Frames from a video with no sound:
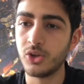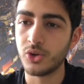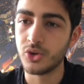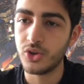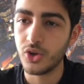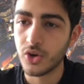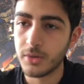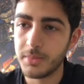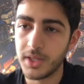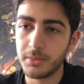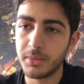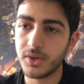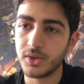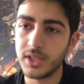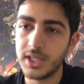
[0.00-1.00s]
Europe and the
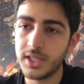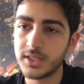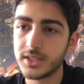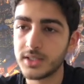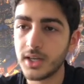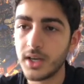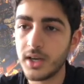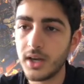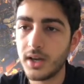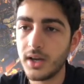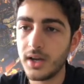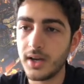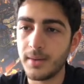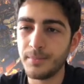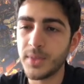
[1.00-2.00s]
Middle East,
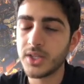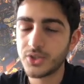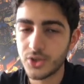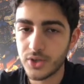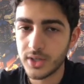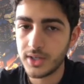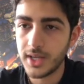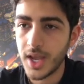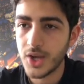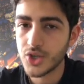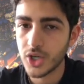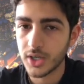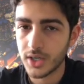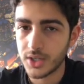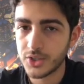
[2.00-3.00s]
and certain
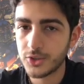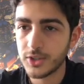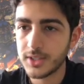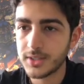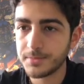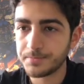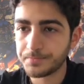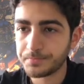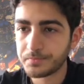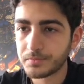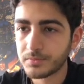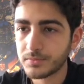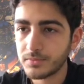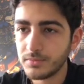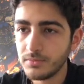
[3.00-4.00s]
Asian countries,
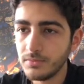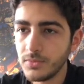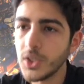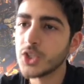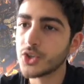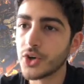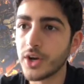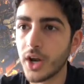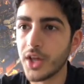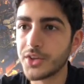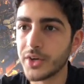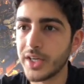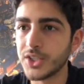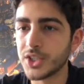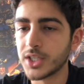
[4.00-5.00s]
certain other
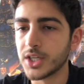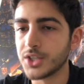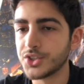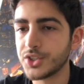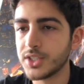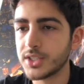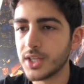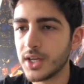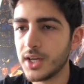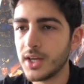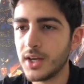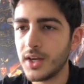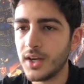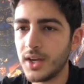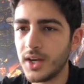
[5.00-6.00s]
Asian countries.
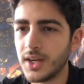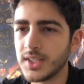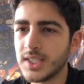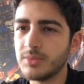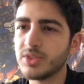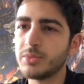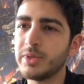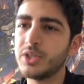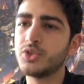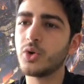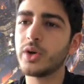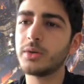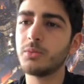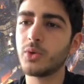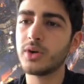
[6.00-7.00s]
It seems to be
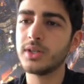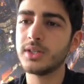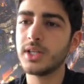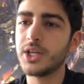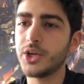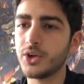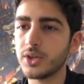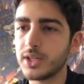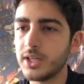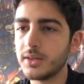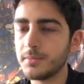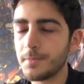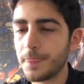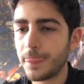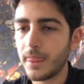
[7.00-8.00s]
growing more linearly.
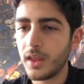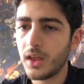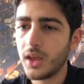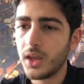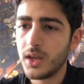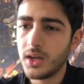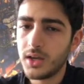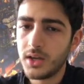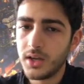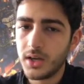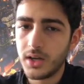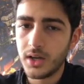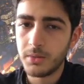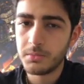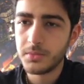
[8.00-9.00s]

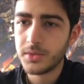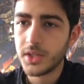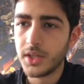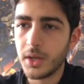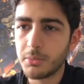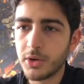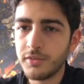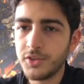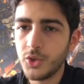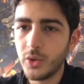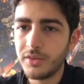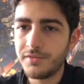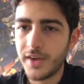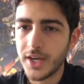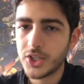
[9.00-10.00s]
The number of new
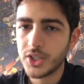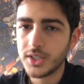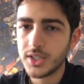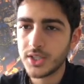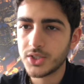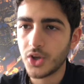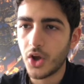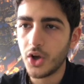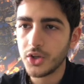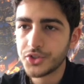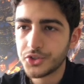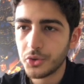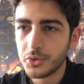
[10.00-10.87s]
infections is also